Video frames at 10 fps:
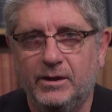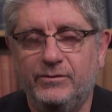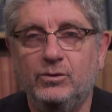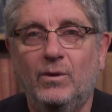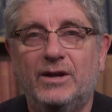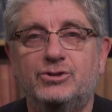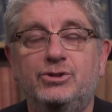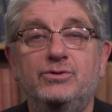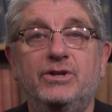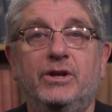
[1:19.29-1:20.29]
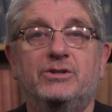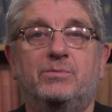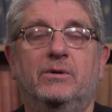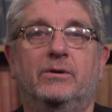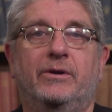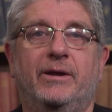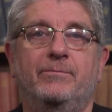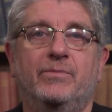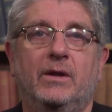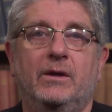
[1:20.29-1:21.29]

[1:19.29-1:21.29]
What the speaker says: If you watch Tuesday night's program,